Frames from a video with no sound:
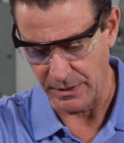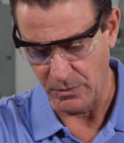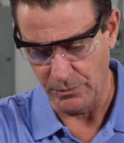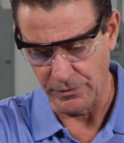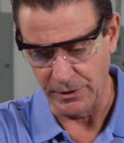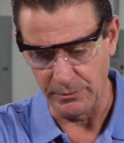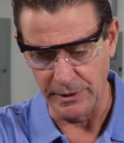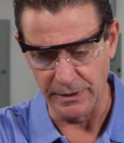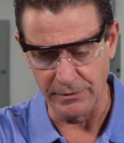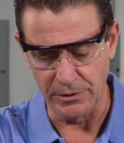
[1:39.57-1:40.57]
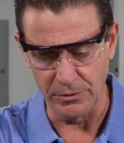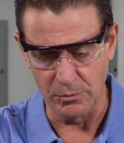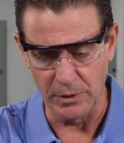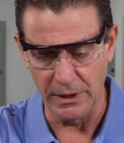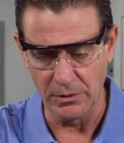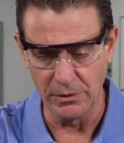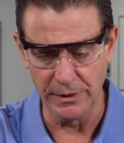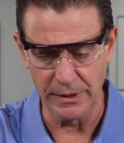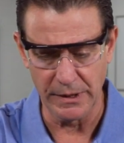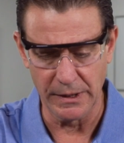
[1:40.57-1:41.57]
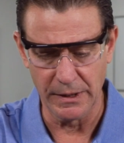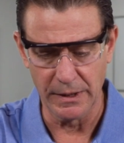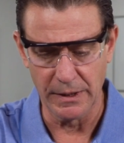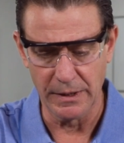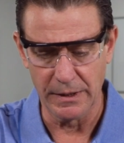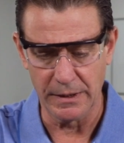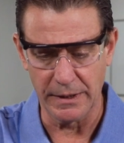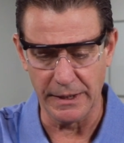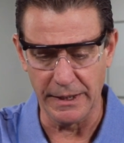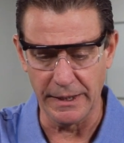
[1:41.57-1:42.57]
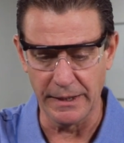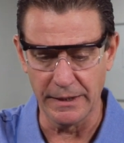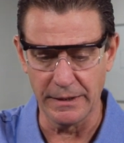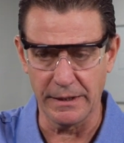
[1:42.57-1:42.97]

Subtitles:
hopefully we have a good weld. And